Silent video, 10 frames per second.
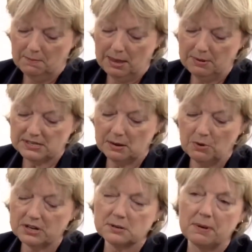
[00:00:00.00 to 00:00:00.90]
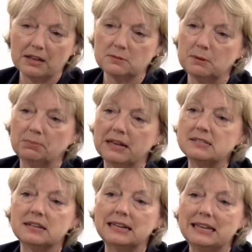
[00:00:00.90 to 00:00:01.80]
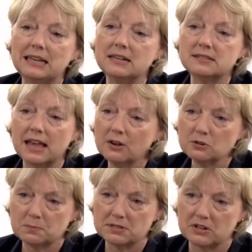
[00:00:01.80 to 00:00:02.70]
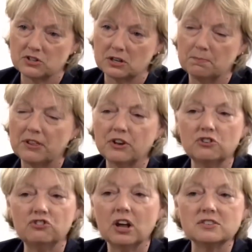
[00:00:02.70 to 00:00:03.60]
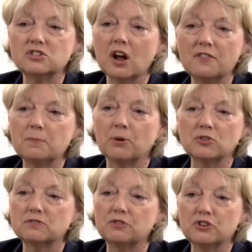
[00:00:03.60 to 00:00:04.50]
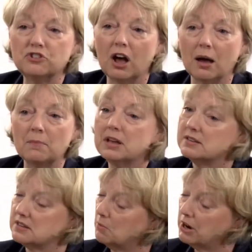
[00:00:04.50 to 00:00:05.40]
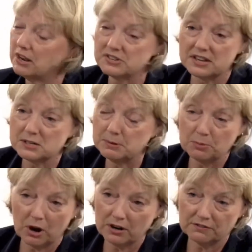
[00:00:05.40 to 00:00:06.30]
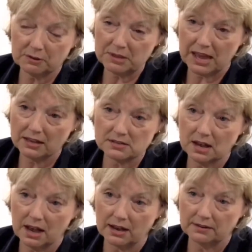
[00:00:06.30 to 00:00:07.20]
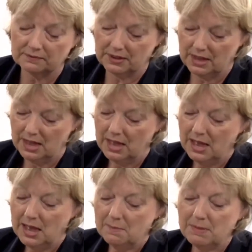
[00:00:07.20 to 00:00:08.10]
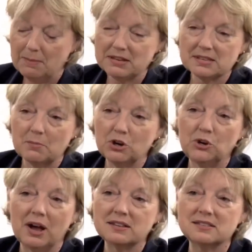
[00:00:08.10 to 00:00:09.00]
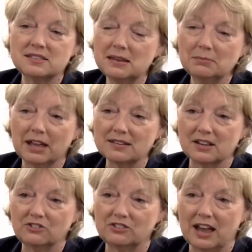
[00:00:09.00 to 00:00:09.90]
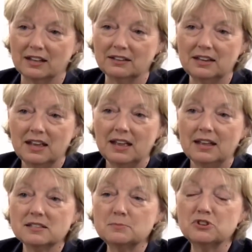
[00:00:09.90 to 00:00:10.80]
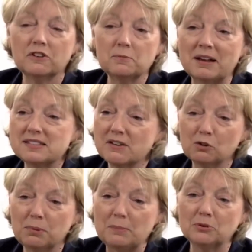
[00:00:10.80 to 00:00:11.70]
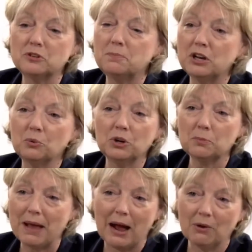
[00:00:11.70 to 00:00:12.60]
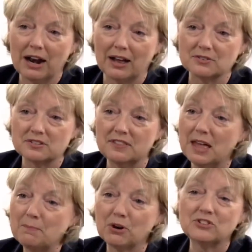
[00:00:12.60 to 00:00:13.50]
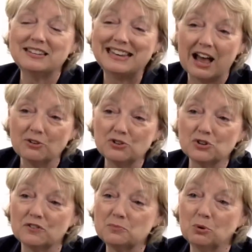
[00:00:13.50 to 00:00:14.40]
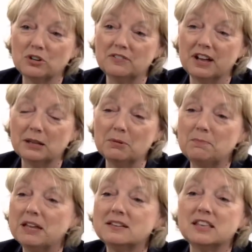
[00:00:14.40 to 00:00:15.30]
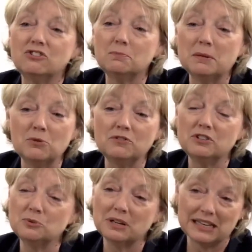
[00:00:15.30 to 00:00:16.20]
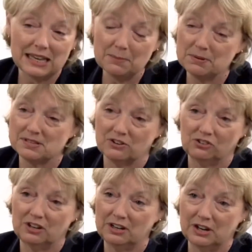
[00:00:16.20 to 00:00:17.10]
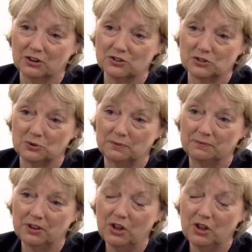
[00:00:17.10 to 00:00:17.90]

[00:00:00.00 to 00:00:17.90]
Maybe someone is about to be placed in a key sales position, but they're just not the person for the job. Someone else has to be brought in from the outside. Maybe someone who hasn't seemed like such a talent is observed by several people to be a real powerhouse, and that person now deserves more development because they should be moved into a key position in a year or two.